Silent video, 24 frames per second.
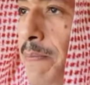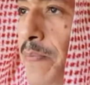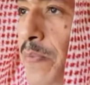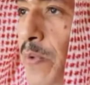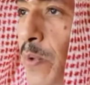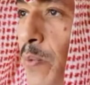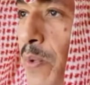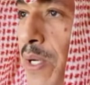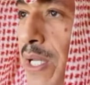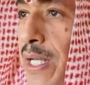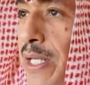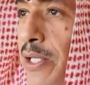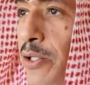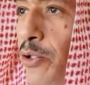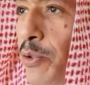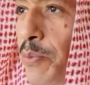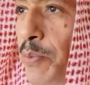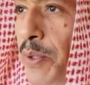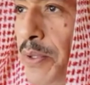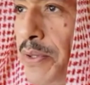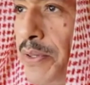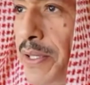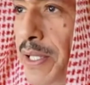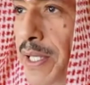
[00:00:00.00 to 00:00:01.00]
We need to
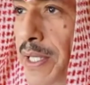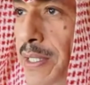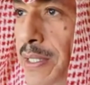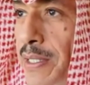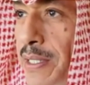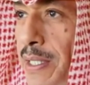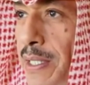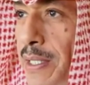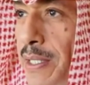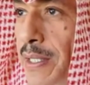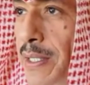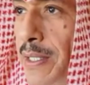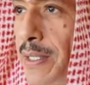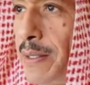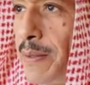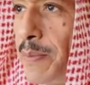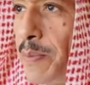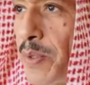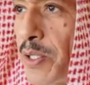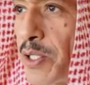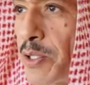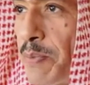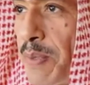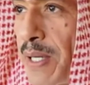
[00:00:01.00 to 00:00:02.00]
put things in
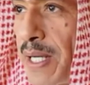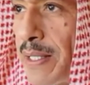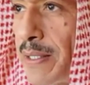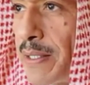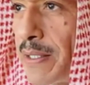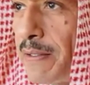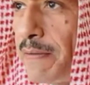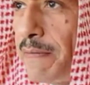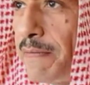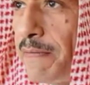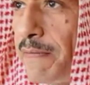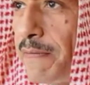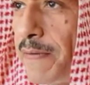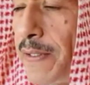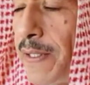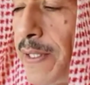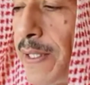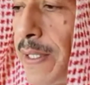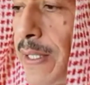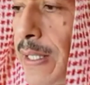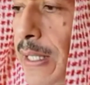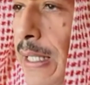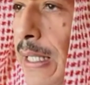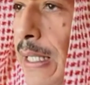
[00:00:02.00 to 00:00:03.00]
perspective.
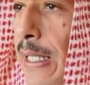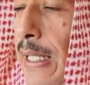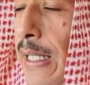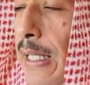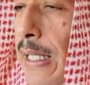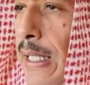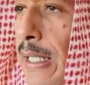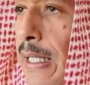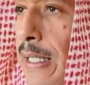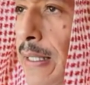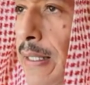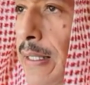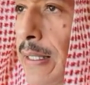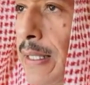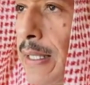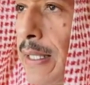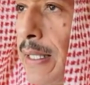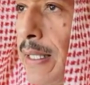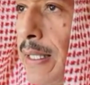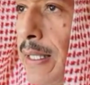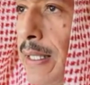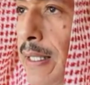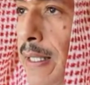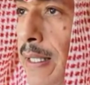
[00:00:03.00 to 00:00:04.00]

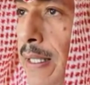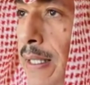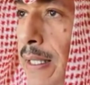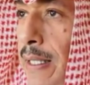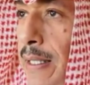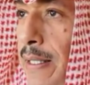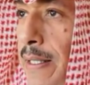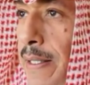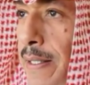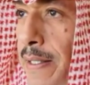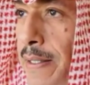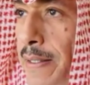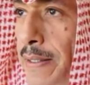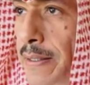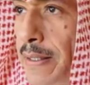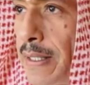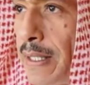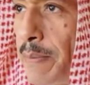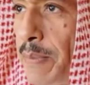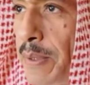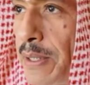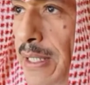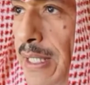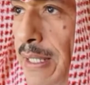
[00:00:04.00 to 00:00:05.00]
The current
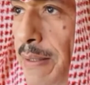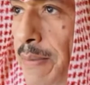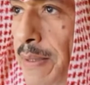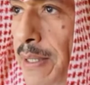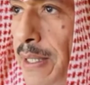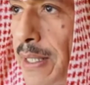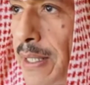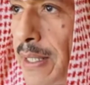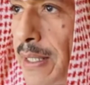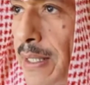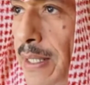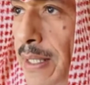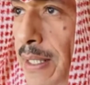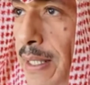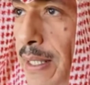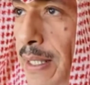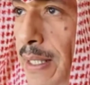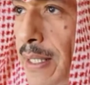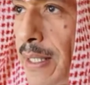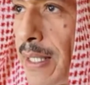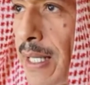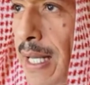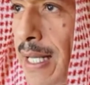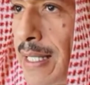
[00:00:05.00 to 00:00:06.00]
epidemic
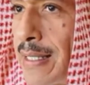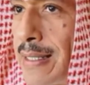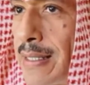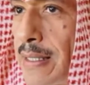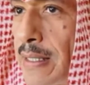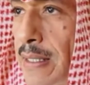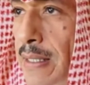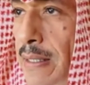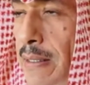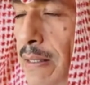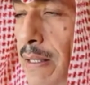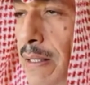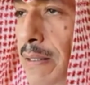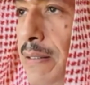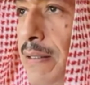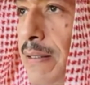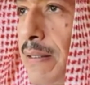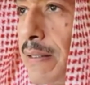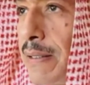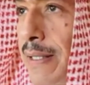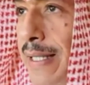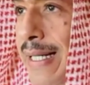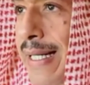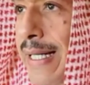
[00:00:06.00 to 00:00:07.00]
has not
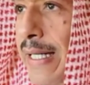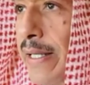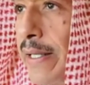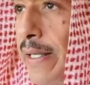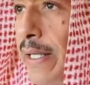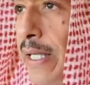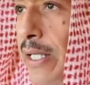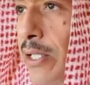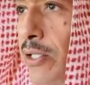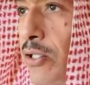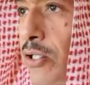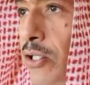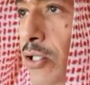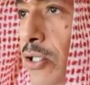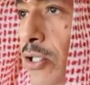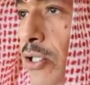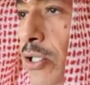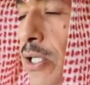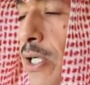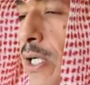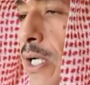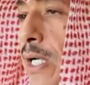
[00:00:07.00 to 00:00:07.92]
really reached